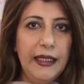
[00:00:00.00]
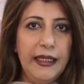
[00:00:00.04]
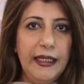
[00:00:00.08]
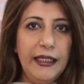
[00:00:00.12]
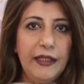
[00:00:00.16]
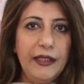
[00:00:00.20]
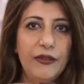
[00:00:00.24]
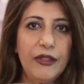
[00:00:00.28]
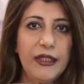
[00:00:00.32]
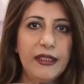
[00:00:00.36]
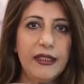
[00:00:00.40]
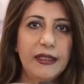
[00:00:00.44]

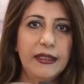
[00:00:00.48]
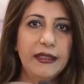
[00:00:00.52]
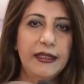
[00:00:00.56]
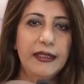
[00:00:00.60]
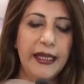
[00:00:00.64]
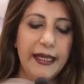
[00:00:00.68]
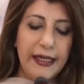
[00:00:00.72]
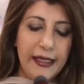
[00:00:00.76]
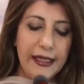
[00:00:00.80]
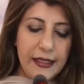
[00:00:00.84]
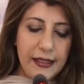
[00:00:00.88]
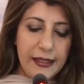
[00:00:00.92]
In recent
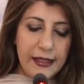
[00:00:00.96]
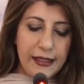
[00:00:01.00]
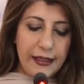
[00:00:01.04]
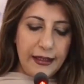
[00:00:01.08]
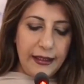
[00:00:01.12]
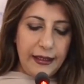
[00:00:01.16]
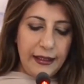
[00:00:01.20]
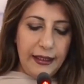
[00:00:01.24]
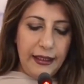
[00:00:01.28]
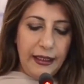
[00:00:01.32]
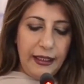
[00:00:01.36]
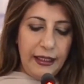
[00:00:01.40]
days,
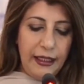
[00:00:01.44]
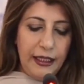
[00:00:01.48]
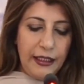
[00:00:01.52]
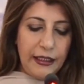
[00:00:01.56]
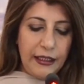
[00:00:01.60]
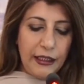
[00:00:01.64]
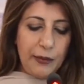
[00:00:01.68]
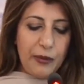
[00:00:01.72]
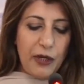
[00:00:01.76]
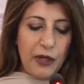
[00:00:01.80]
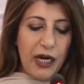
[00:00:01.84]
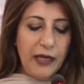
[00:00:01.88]

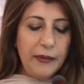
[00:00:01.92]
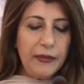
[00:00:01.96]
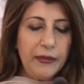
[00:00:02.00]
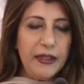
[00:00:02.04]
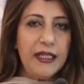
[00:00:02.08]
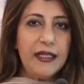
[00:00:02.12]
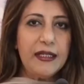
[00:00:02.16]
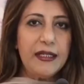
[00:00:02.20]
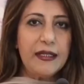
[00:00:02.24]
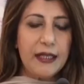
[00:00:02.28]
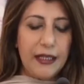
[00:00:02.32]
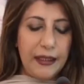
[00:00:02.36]
the Prime
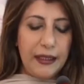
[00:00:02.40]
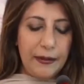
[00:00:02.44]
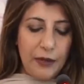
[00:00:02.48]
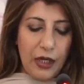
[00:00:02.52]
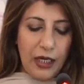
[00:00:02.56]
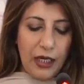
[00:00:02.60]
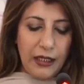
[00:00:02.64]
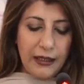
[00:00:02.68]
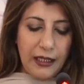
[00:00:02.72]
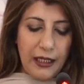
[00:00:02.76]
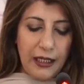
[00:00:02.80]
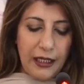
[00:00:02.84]
Minister
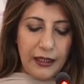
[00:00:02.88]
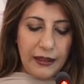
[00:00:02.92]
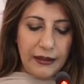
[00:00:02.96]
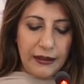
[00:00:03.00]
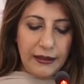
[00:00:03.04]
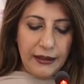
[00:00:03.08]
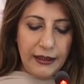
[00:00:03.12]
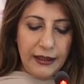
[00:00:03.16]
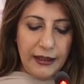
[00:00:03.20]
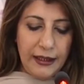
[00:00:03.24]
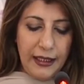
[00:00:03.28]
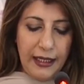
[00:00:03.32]
Imran
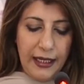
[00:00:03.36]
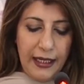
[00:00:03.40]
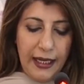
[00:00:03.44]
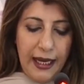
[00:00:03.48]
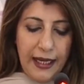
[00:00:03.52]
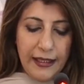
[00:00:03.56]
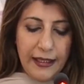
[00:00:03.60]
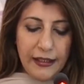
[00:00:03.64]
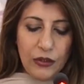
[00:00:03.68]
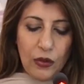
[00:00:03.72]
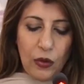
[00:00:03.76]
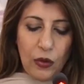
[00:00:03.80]
Khan has